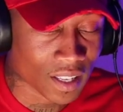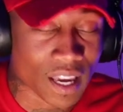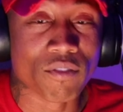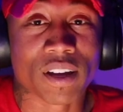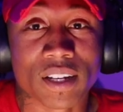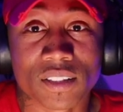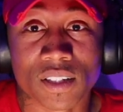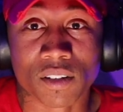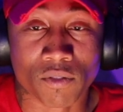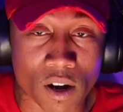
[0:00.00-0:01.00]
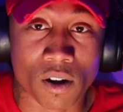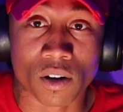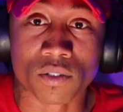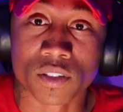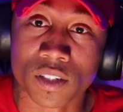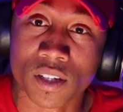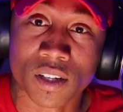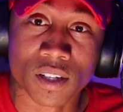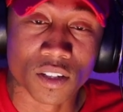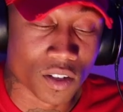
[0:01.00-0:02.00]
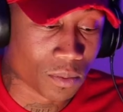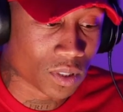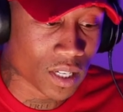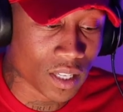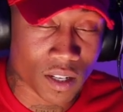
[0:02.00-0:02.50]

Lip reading: Kevin Gates done evolved. You know what I'm saying?